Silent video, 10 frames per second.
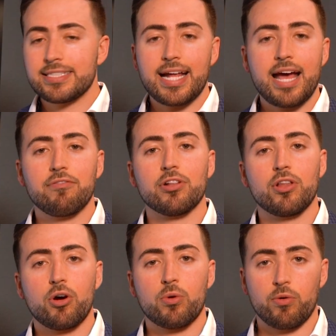that have a
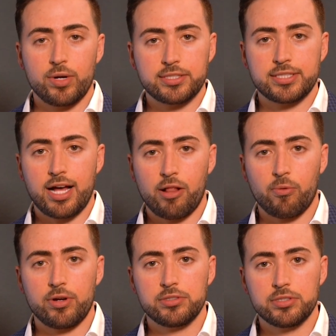lower risk
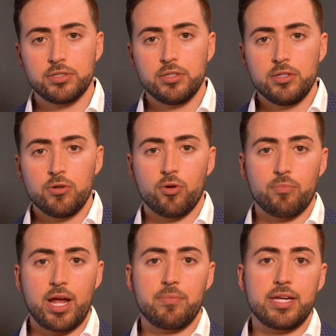tolerance, or
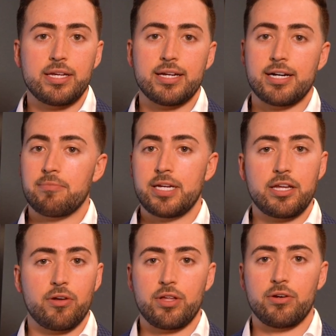maybe
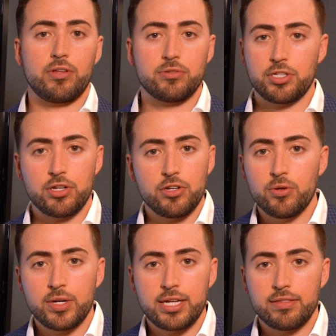you know, there's an
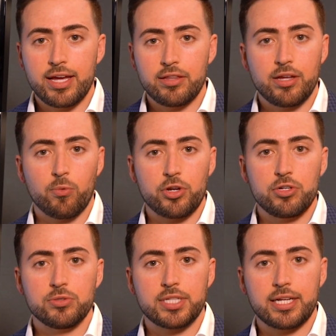annuity that we're
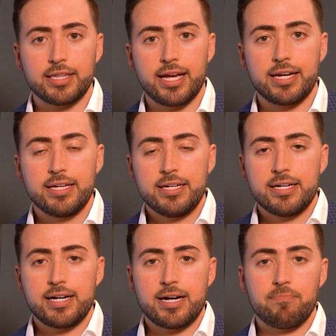using that
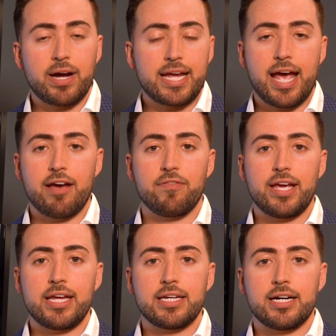might have
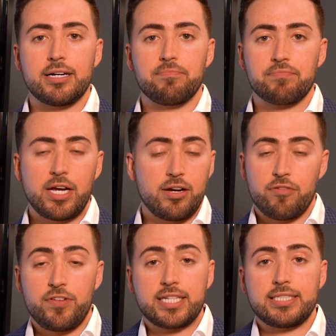a
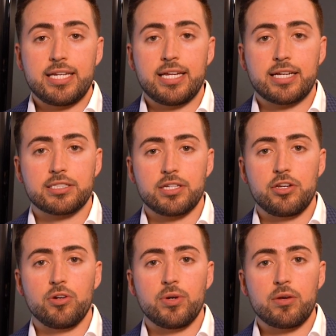fixed index
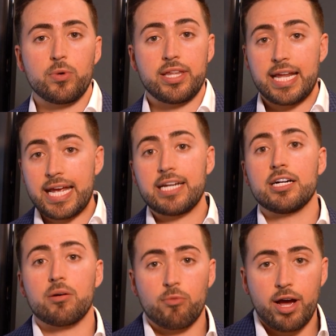annuity with an
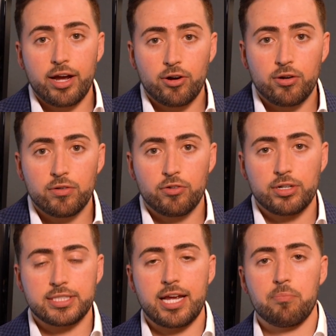income rider, for
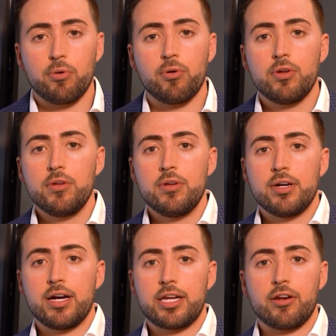example.
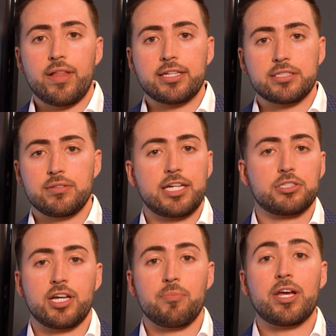You know,
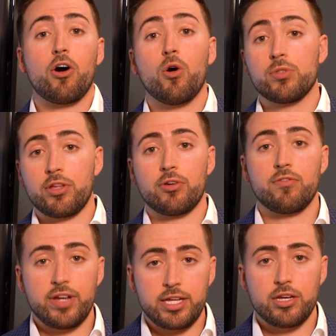that's going to be a whole nother
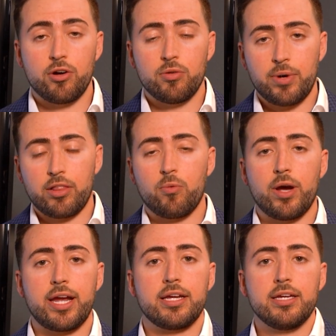video, by the
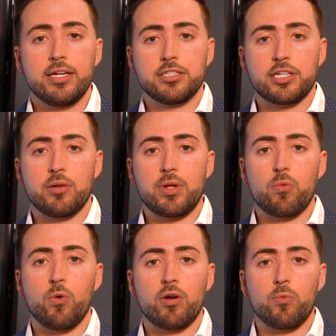way, is going to be
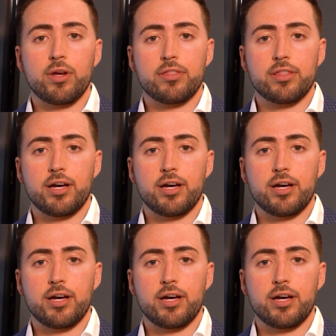one with